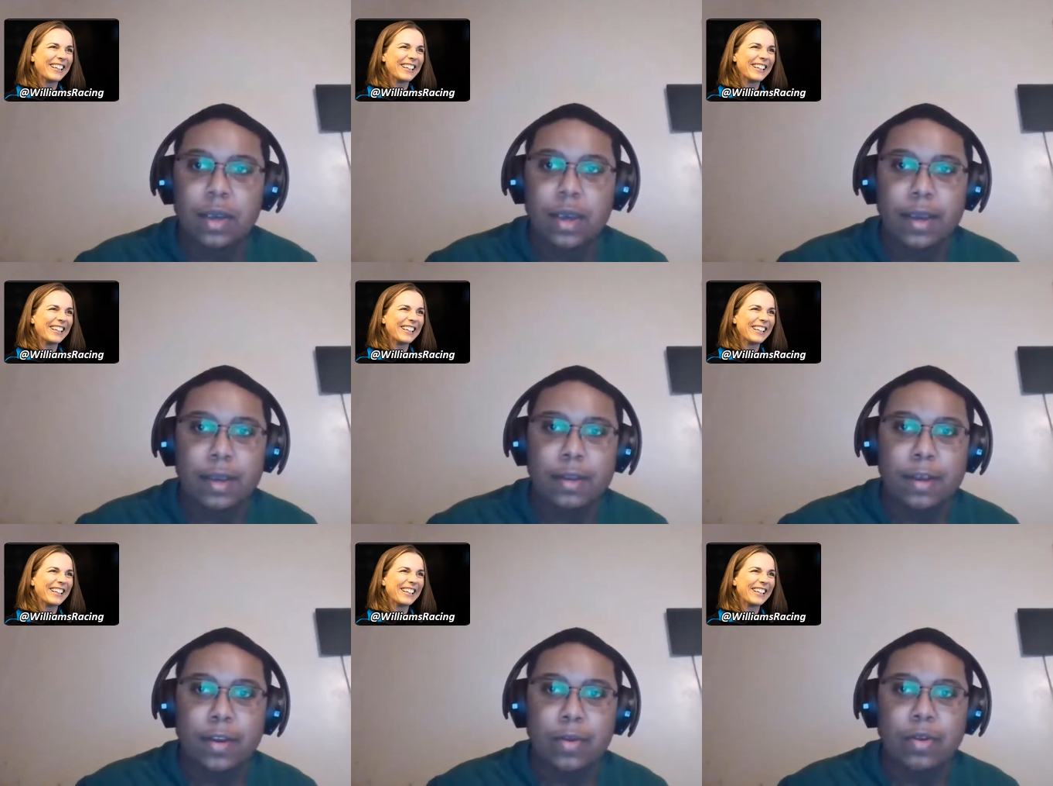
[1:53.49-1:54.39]
Speaker 1: and
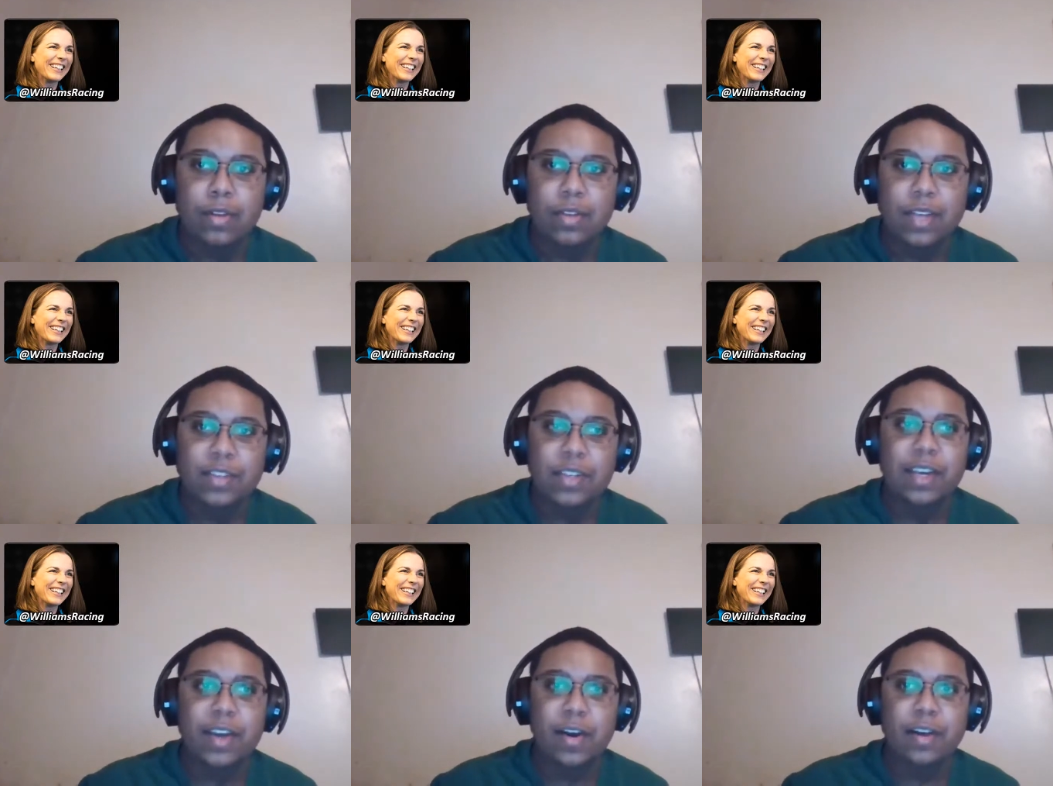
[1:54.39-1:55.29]
and Dorilton's actually
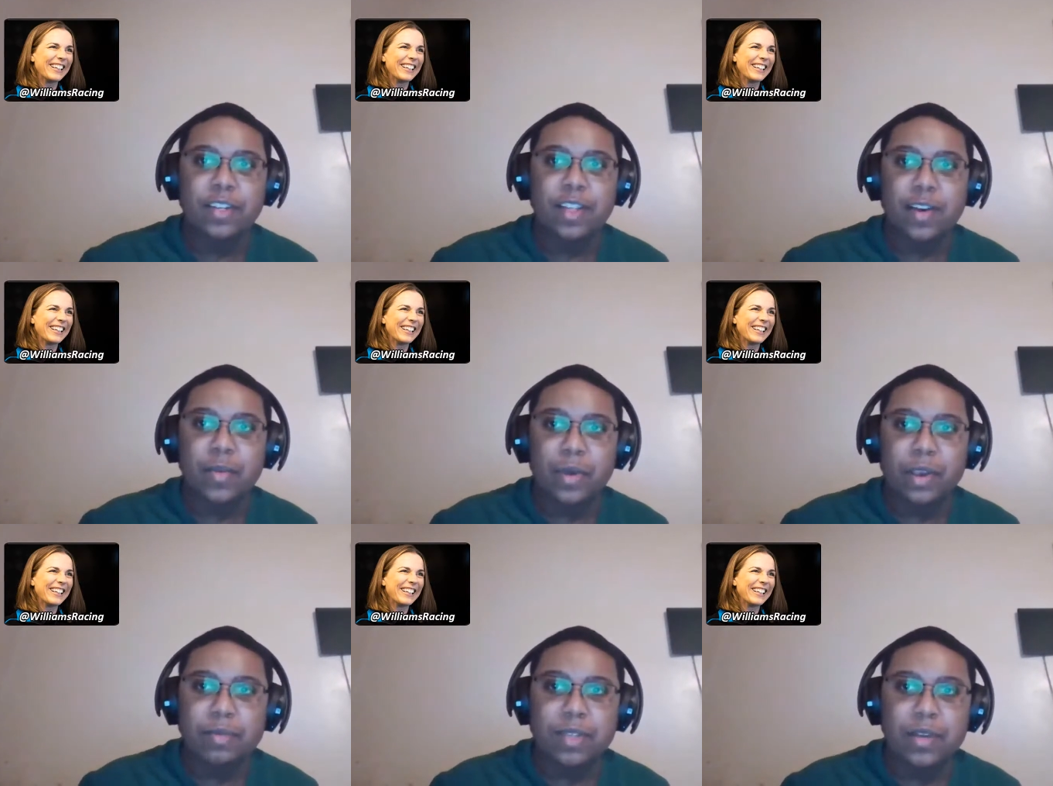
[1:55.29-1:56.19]
encouraged Claire
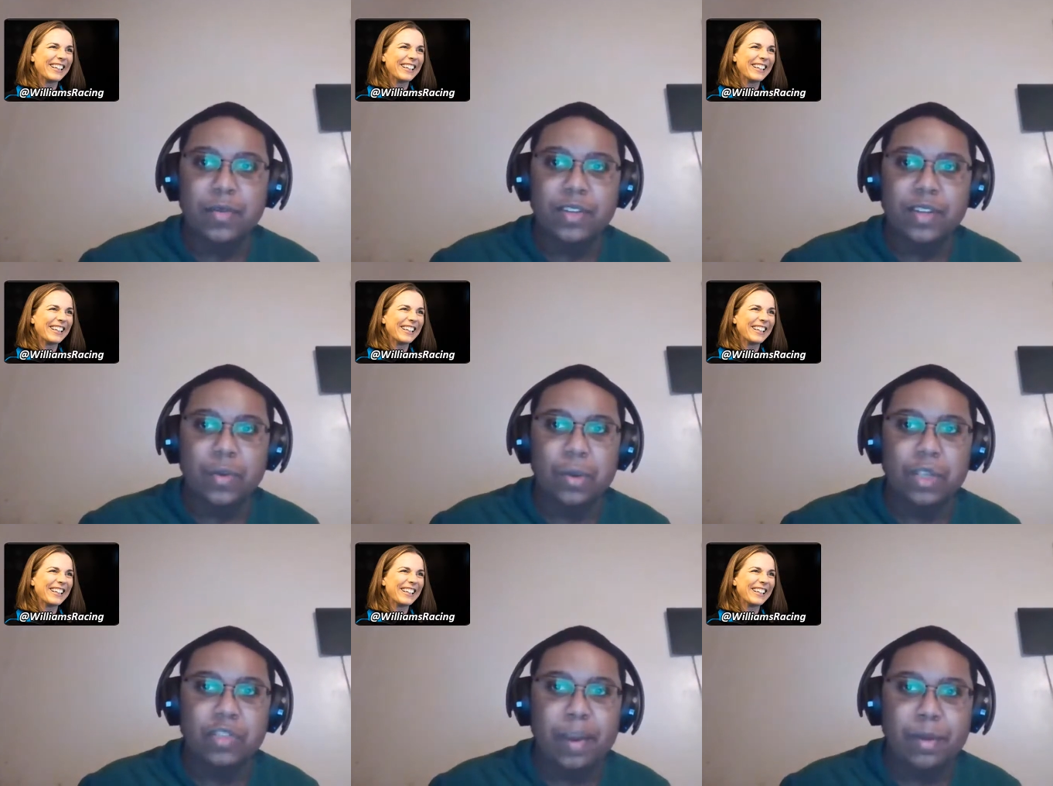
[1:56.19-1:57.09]
Williams and the rest of the
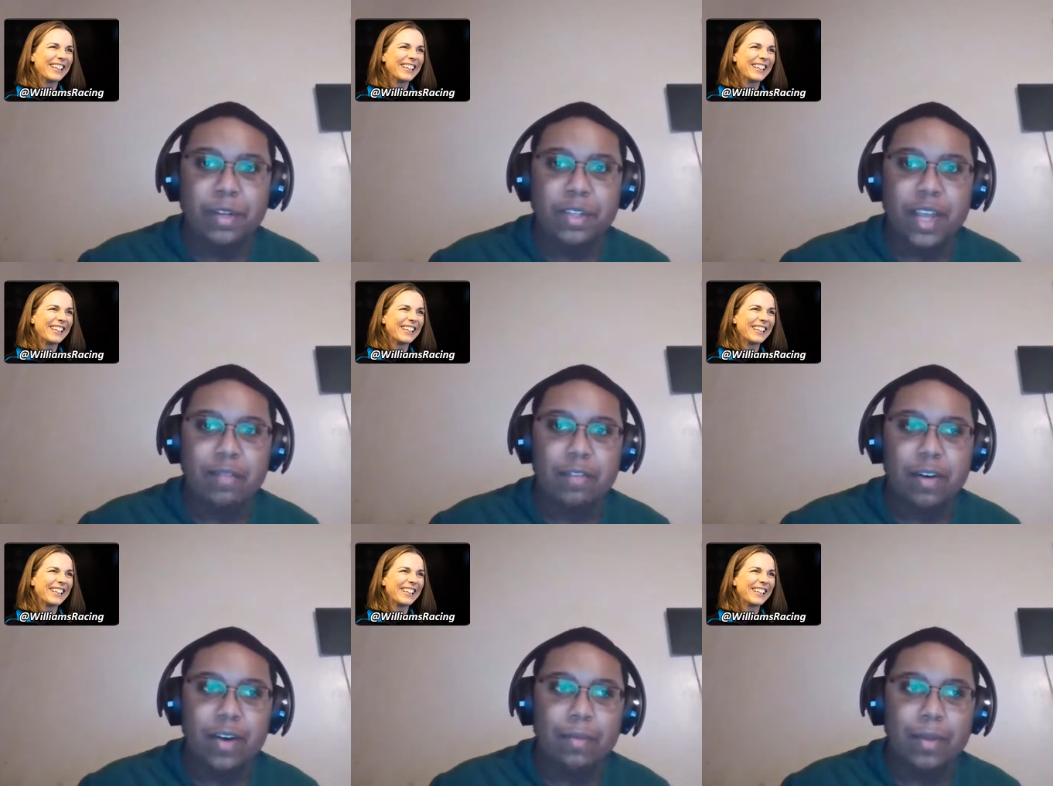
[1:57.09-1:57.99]
Williams family to stay
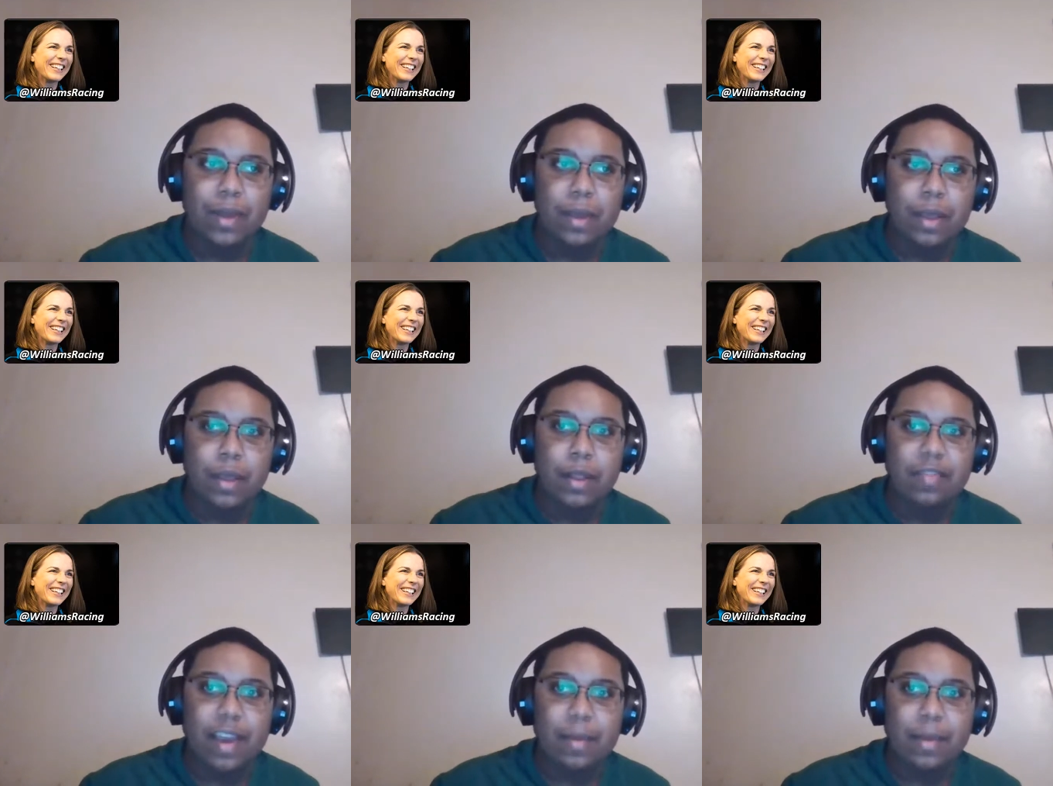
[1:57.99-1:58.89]
involved, but the
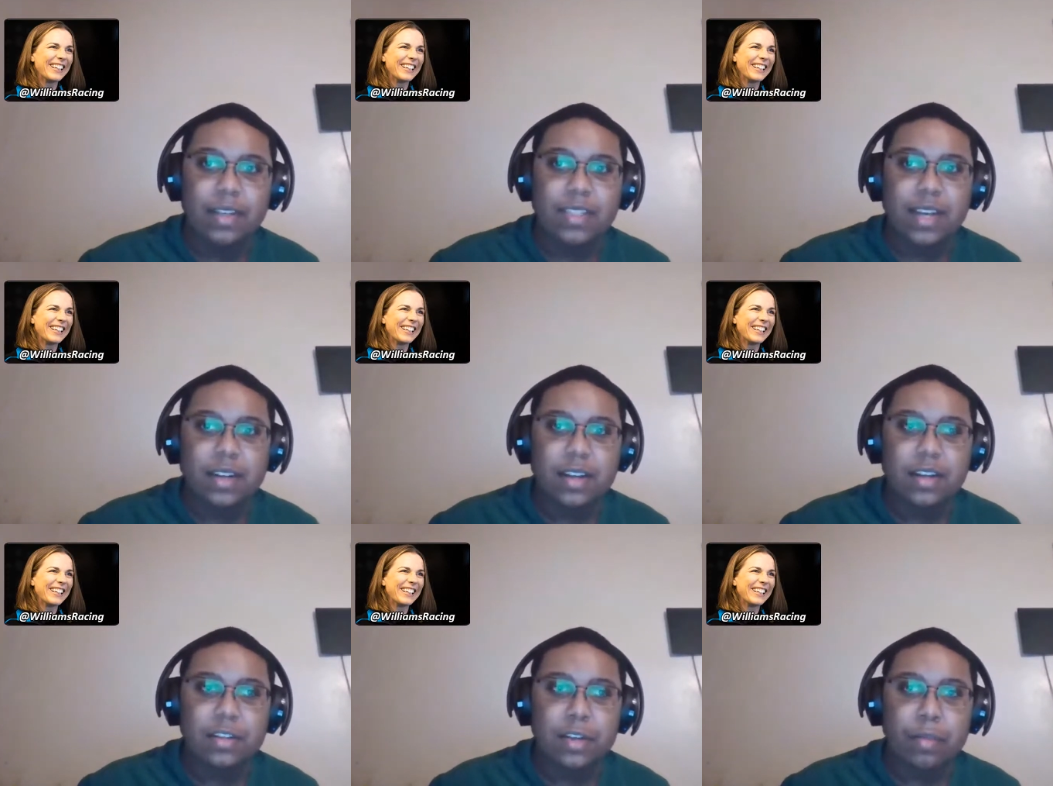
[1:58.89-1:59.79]
family decided that
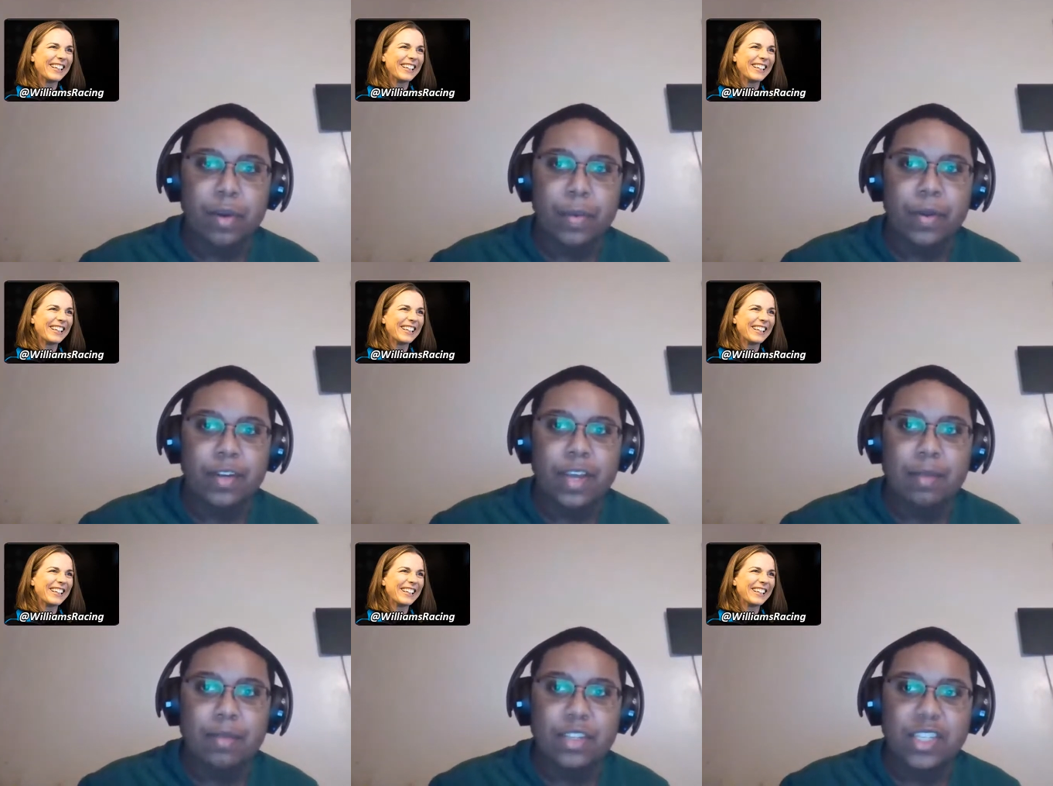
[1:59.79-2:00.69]
it's an appropriate
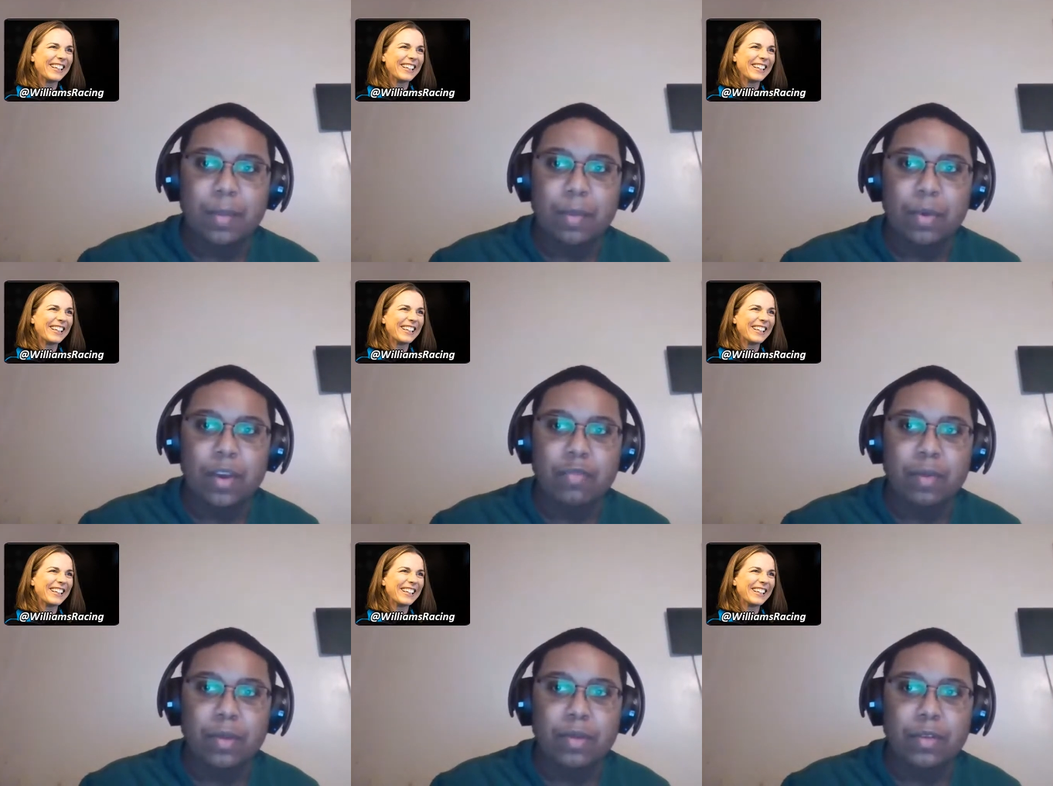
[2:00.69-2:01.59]
time to step away
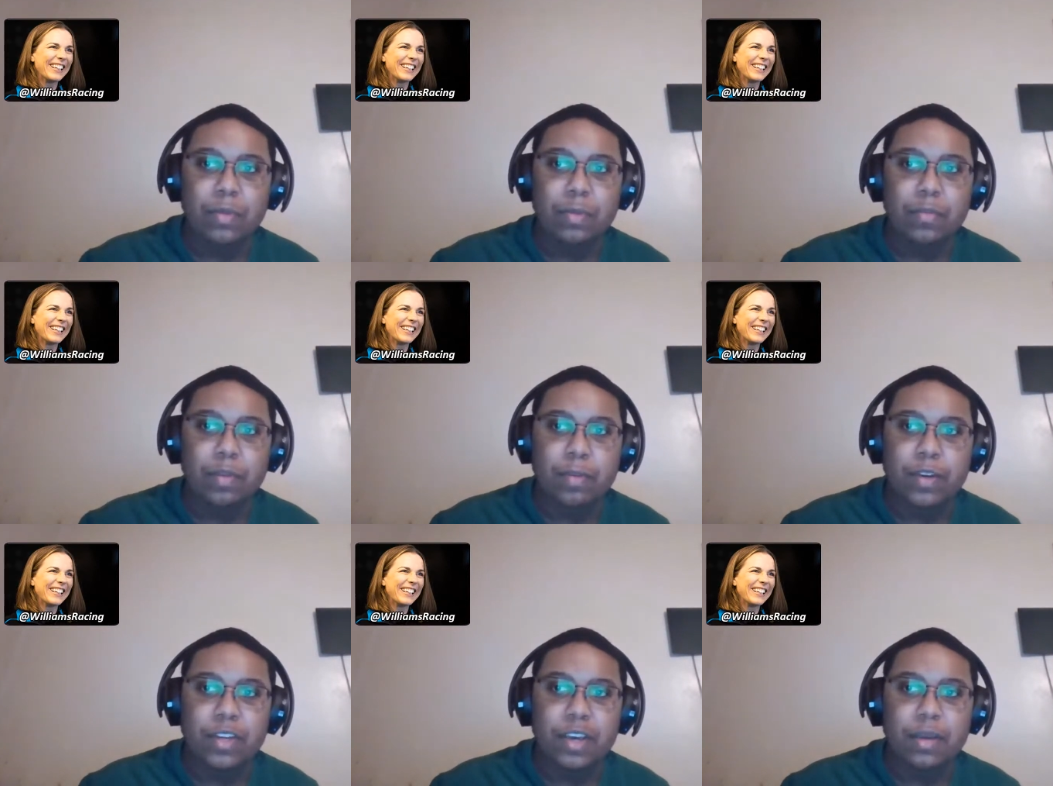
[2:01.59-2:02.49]
from this from the
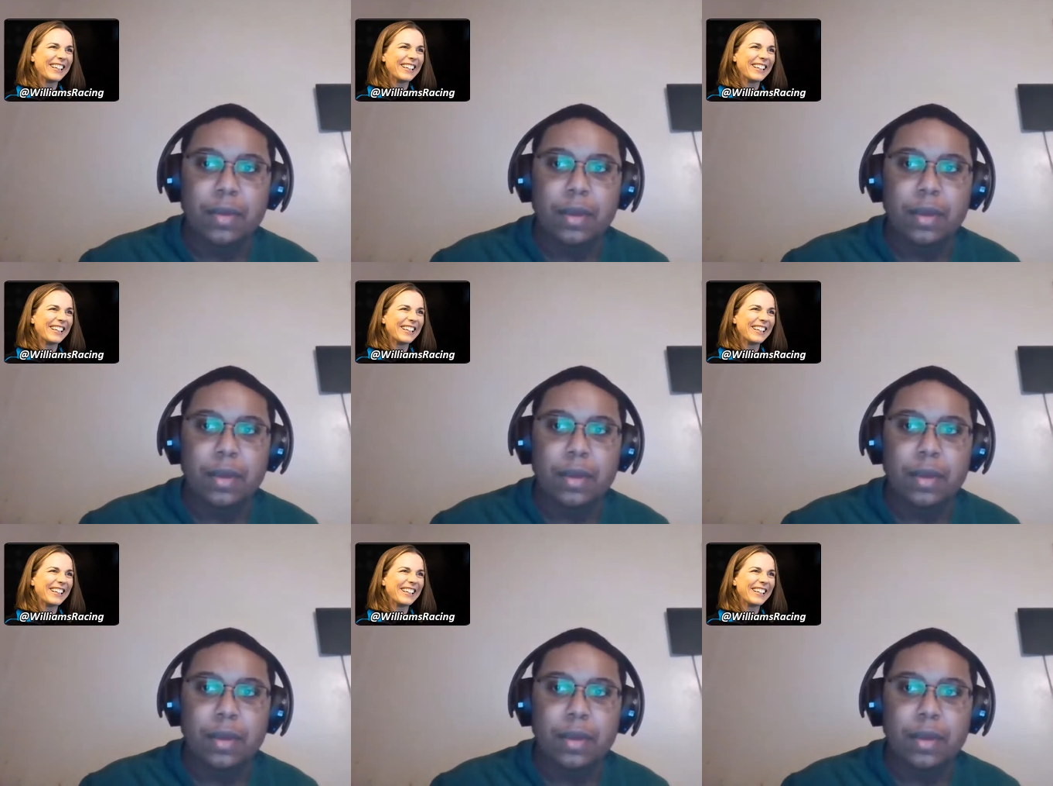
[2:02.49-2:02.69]
team,